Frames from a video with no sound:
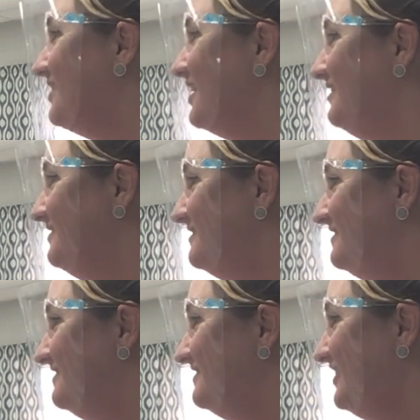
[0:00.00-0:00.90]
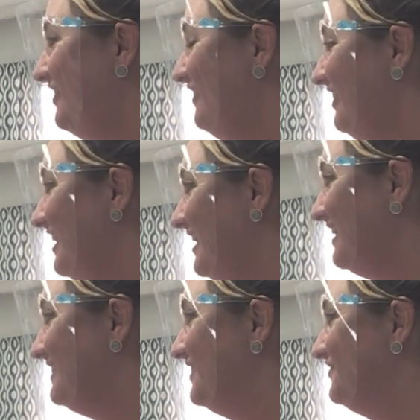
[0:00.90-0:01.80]
Okay. Good. I
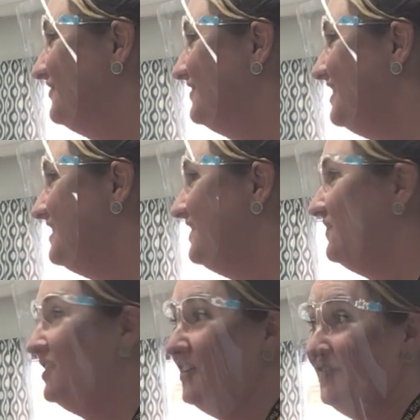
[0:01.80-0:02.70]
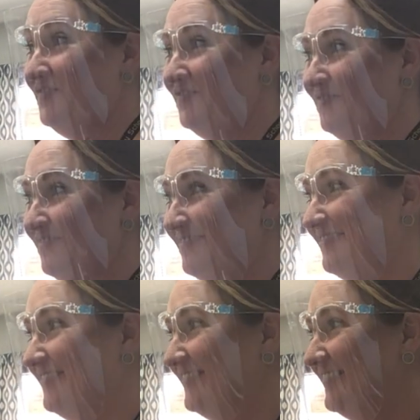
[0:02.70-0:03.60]
like that. Anything for you?
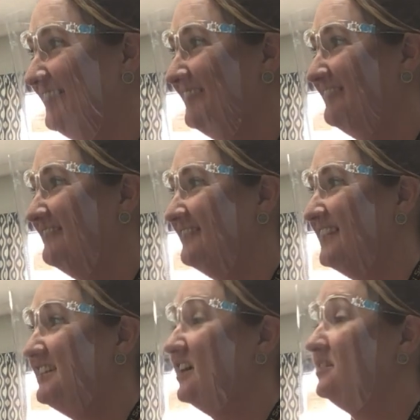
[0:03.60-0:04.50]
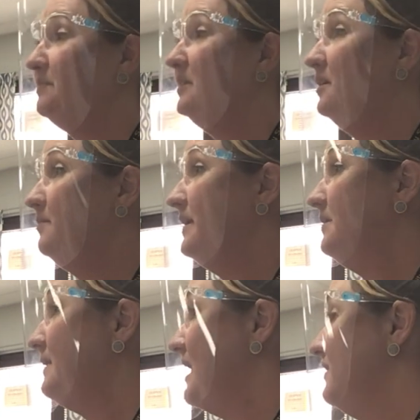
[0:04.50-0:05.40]
They talked a little bit
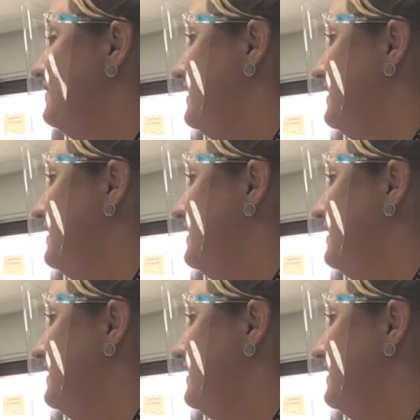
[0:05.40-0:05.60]
about